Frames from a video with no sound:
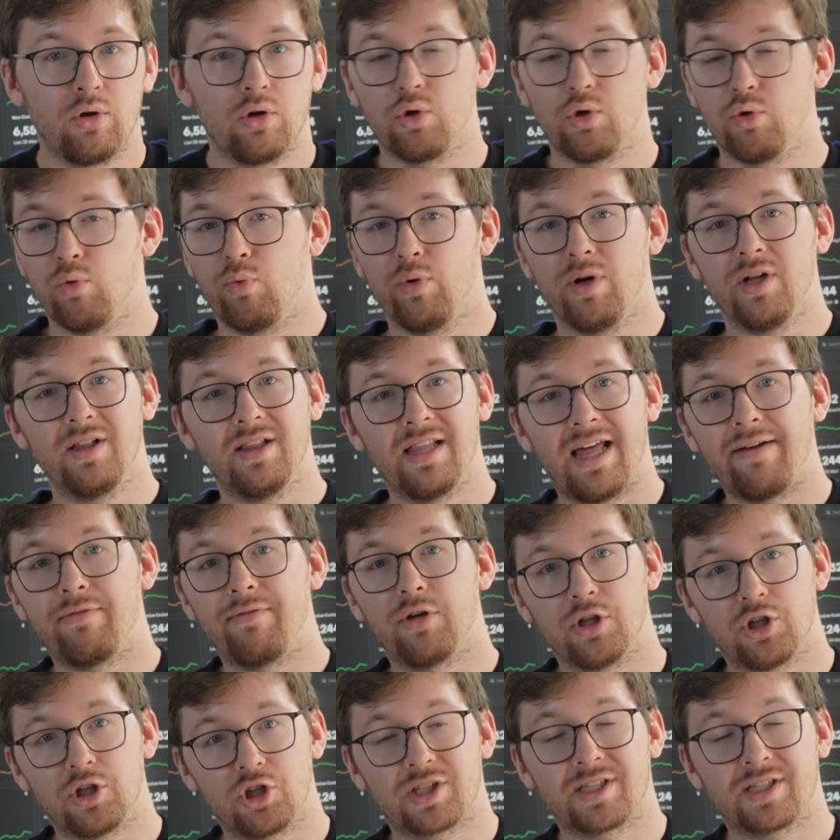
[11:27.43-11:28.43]
you will
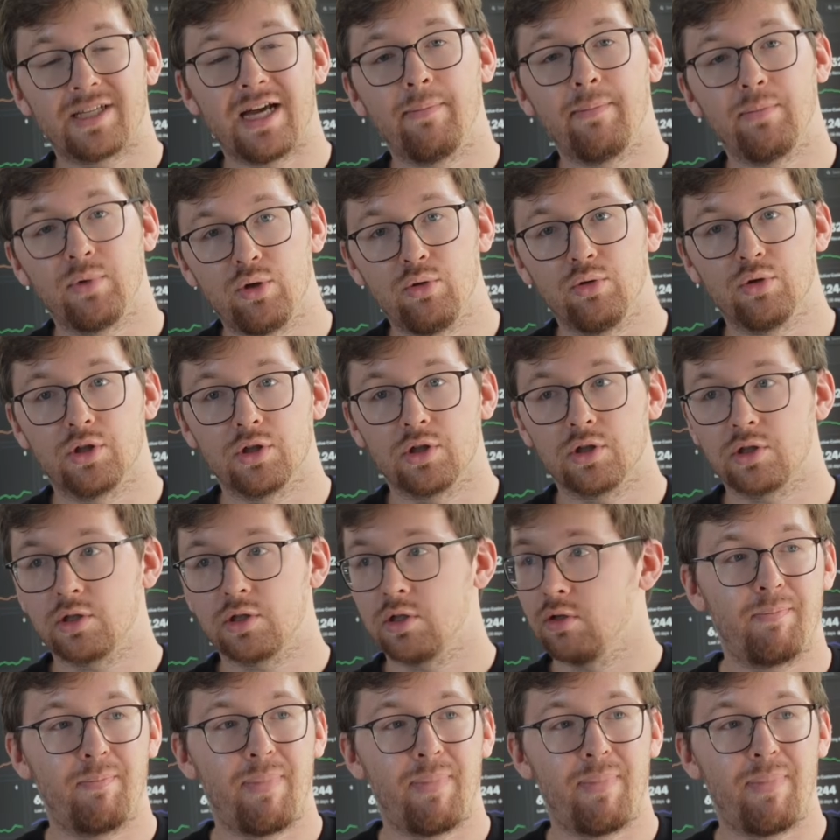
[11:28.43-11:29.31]
leverage some users,